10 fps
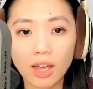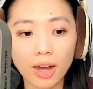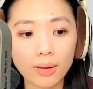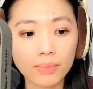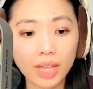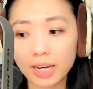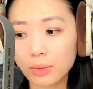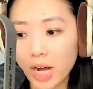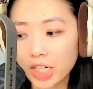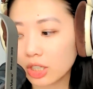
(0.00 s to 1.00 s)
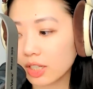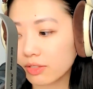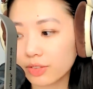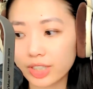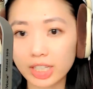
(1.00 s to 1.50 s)
Um, mm-hmm. I watched all of
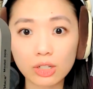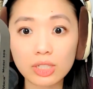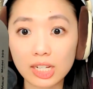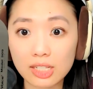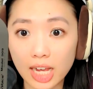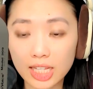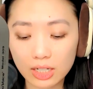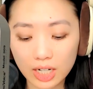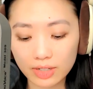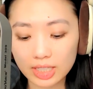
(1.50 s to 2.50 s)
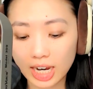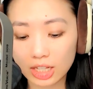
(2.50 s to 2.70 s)
their videos. I sat down every day.